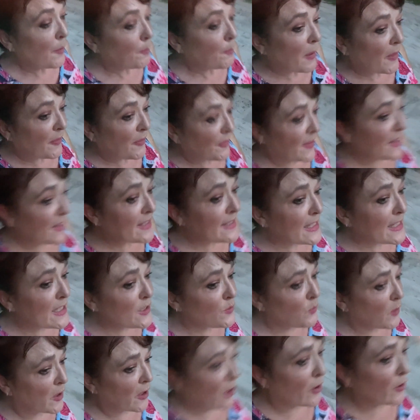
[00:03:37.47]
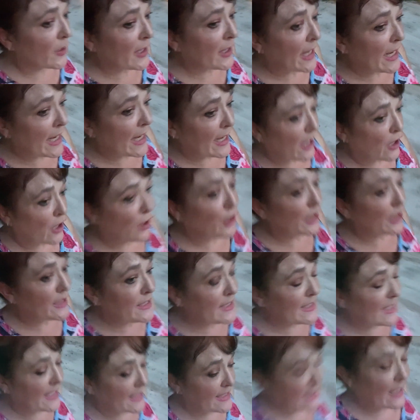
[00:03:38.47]
but this is where getting a good
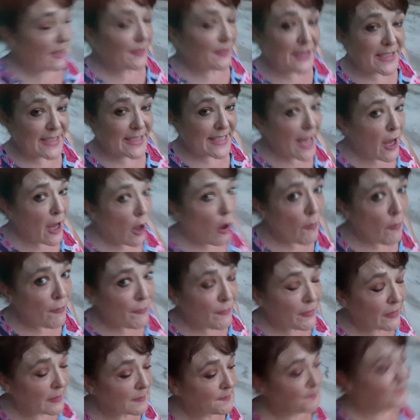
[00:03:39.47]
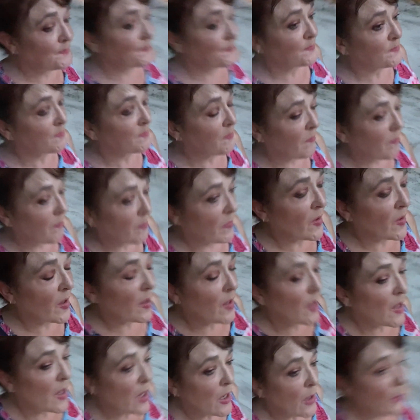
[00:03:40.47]
sense of self
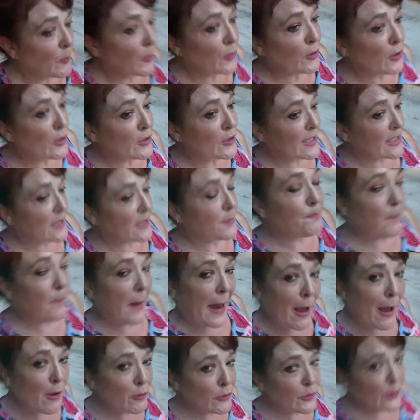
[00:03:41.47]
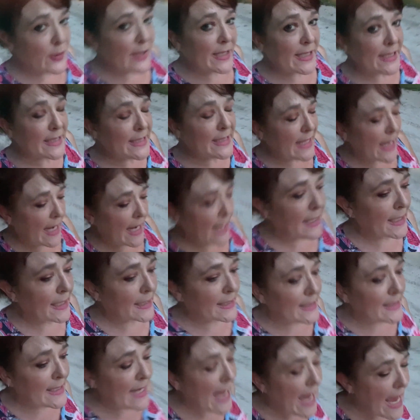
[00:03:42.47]
produces boundaries and
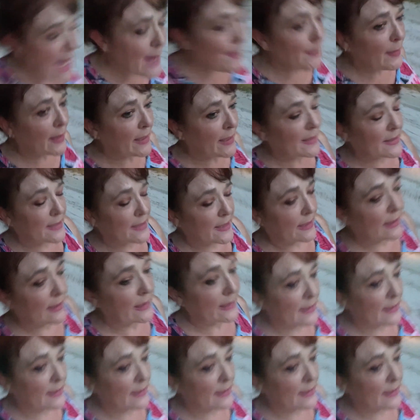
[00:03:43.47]
containment.